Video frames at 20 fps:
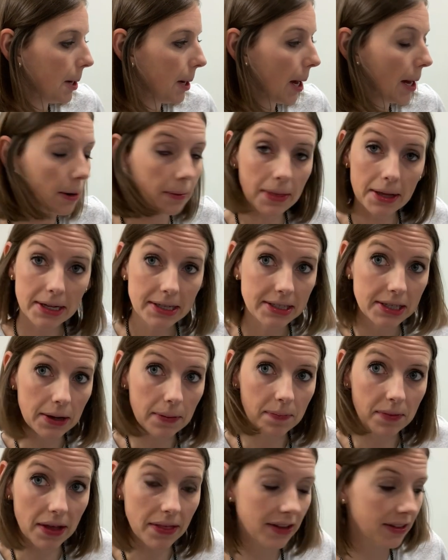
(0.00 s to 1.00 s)
I don't think so.
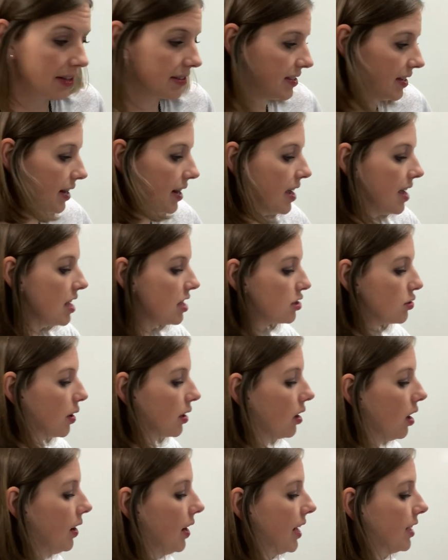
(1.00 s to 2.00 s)
I think that's it. So I
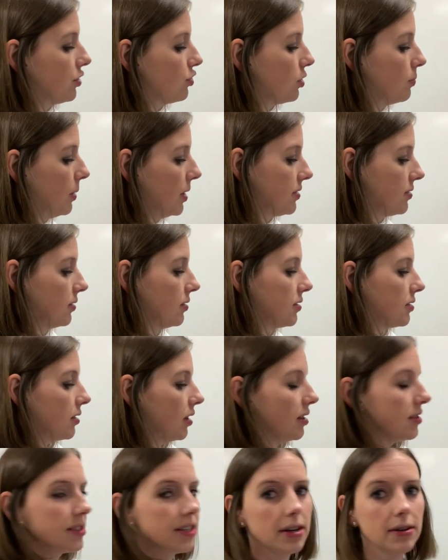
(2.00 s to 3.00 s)
got extra puzzles
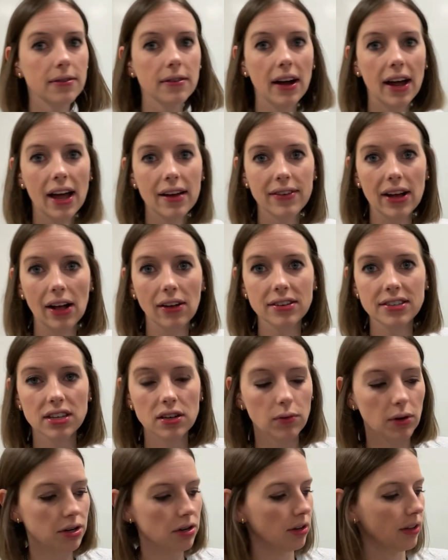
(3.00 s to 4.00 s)
also. I have Alice
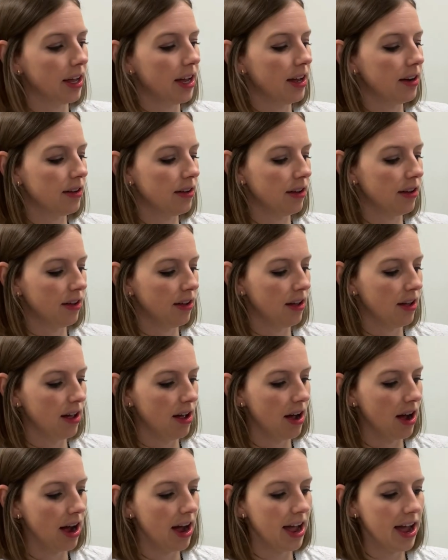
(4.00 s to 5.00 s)
in Wonderland.
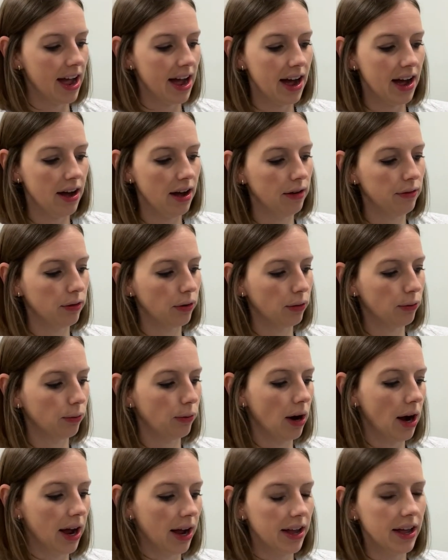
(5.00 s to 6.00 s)
I have
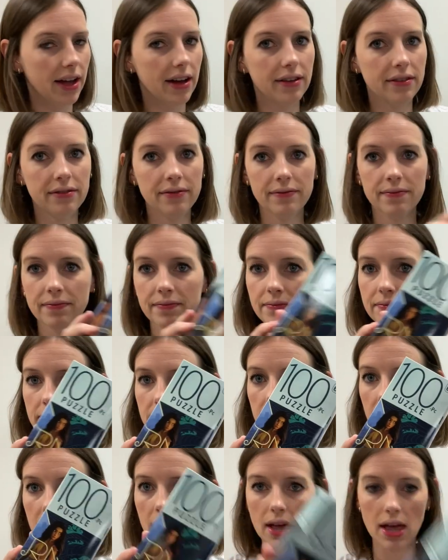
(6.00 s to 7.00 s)
Raya
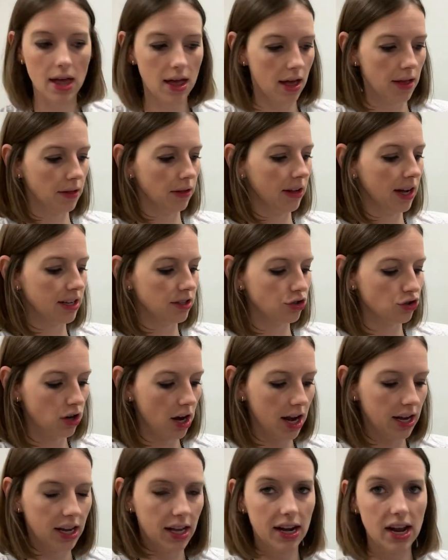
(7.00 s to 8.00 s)
and The Last
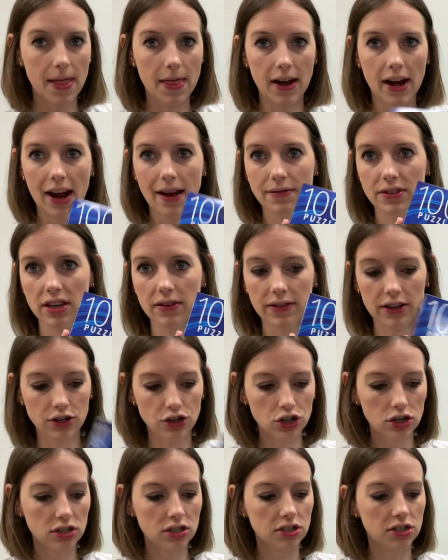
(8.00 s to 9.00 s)
Dragon, and then I have the
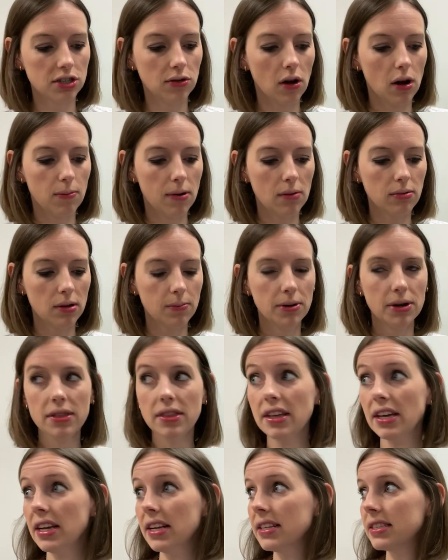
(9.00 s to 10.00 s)
Avengers. So I'll probably put
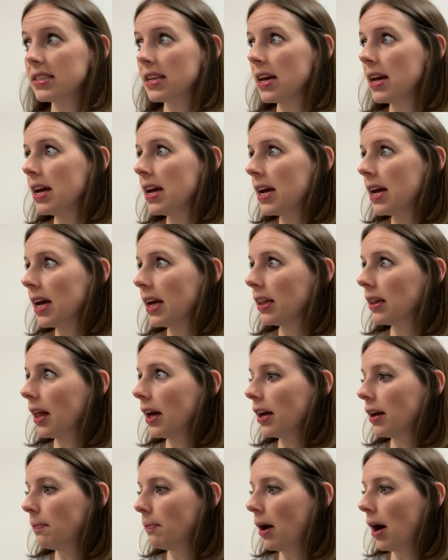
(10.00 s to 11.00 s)
these in
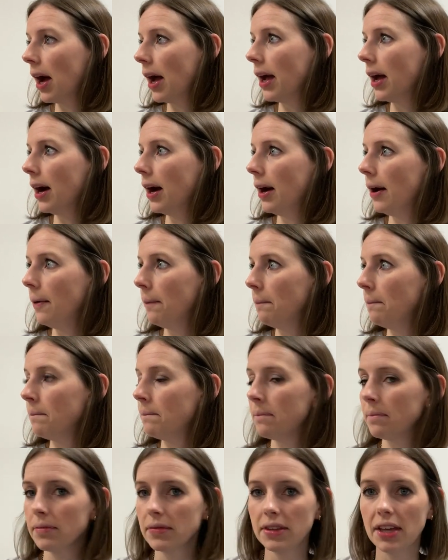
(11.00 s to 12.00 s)
like my um,
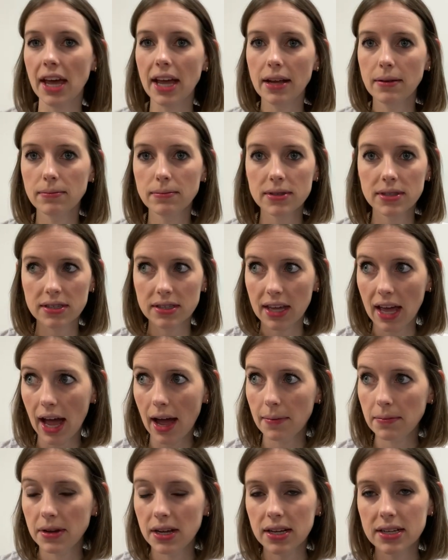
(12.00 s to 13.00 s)
games
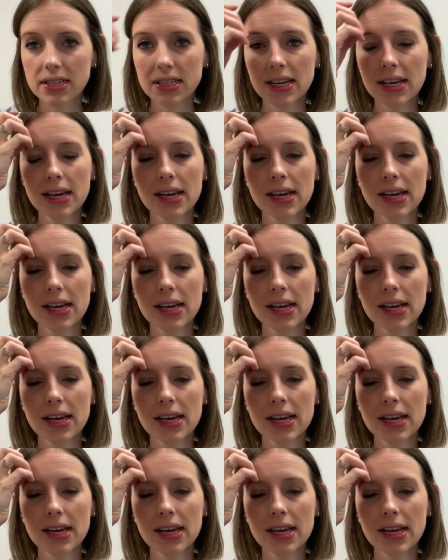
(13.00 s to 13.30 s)
cabinet